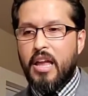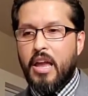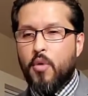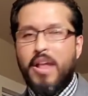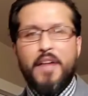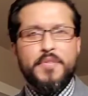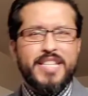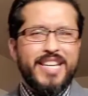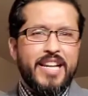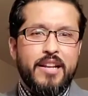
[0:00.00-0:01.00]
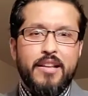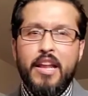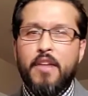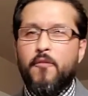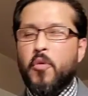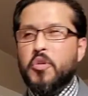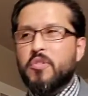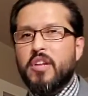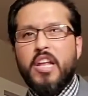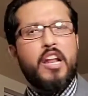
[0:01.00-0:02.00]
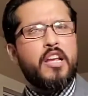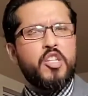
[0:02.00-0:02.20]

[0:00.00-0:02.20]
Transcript: I've seen it, and unfortunately, and